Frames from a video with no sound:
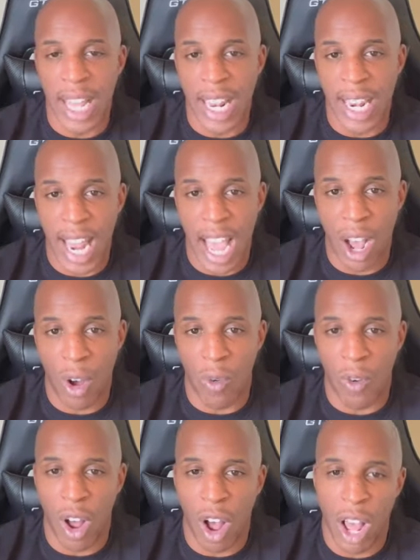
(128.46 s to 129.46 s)
Now,
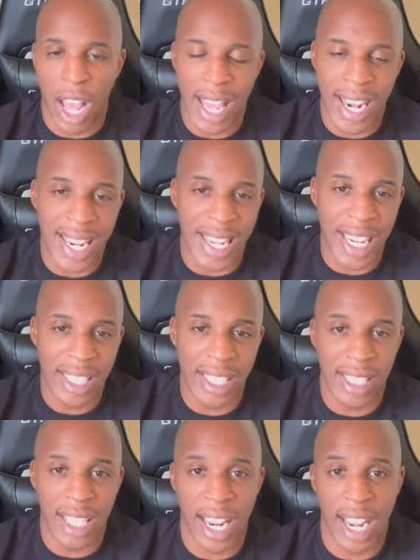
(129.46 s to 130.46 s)
in addition
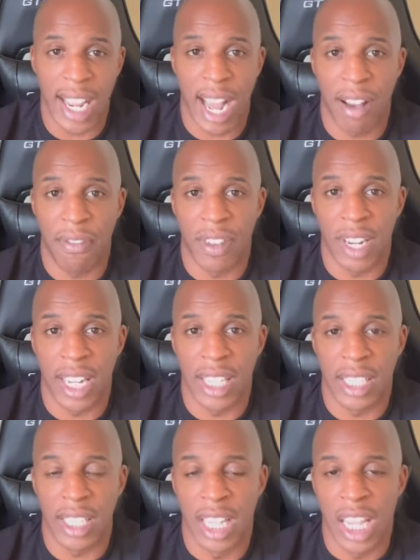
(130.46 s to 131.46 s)
to that
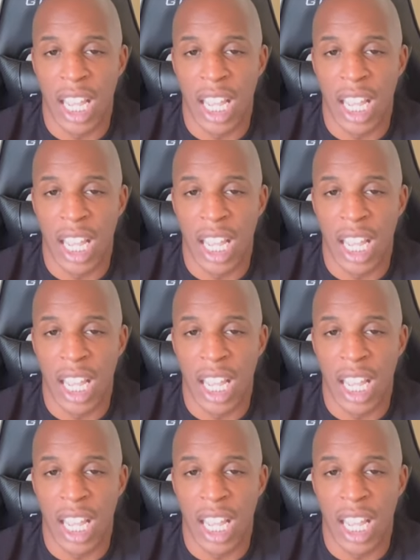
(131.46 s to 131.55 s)
confidence,